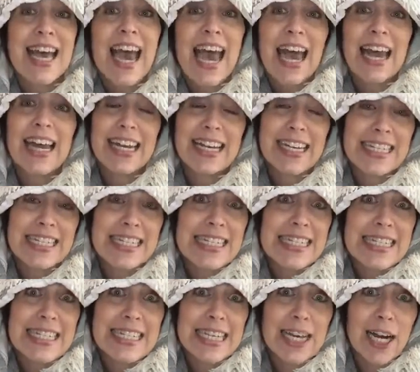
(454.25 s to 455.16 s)
And it gets
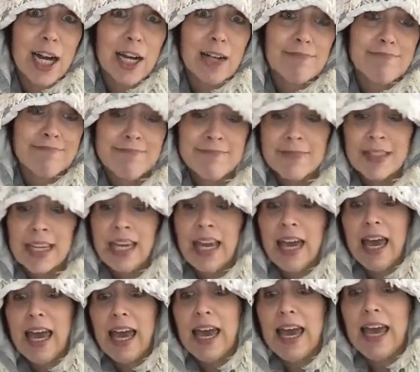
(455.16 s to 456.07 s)
easier.
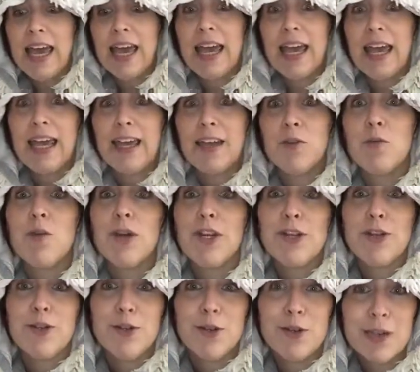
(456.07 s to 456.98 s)
And when
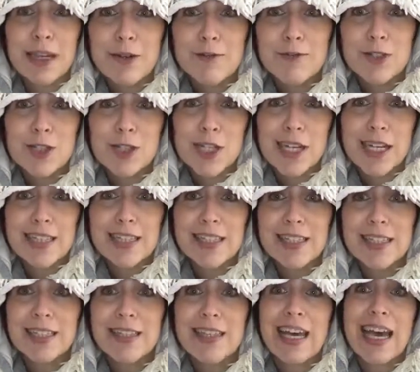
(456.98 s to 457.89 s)
you do get
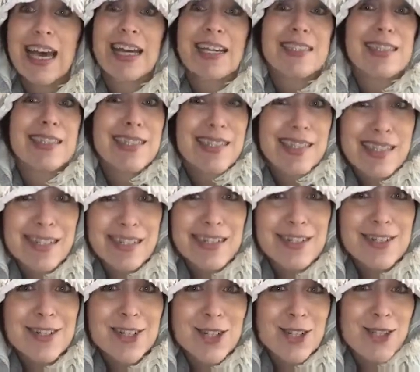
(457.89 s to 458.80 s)
rejected, that gets
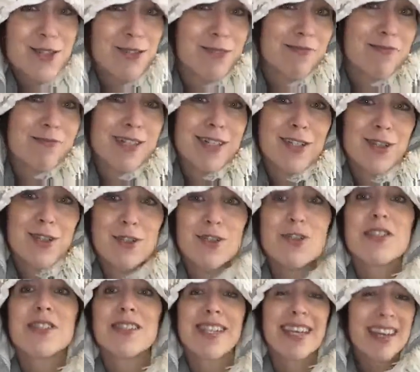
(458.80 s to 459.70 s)
easier too, because you're
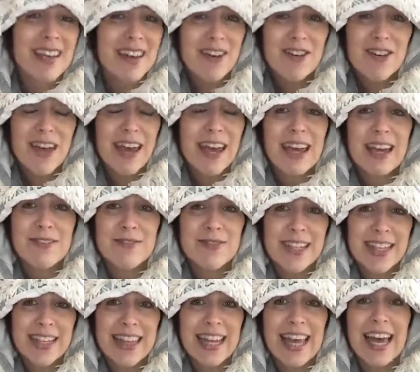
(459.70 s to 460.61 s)
just like, okay, I've
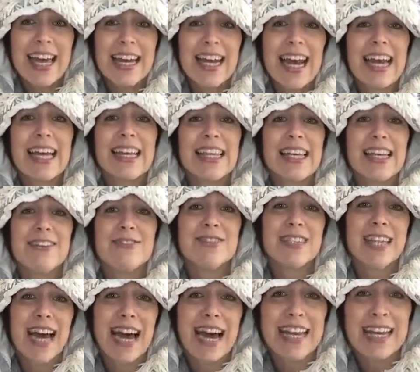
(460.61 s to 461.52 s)
done that, I lived,
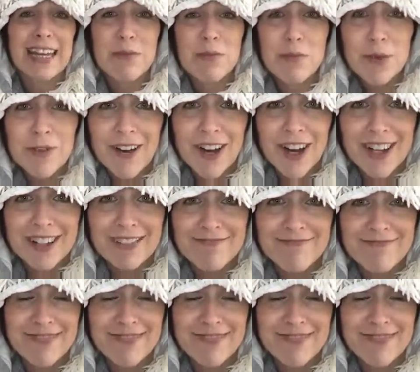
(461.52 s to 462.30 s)
I can move on.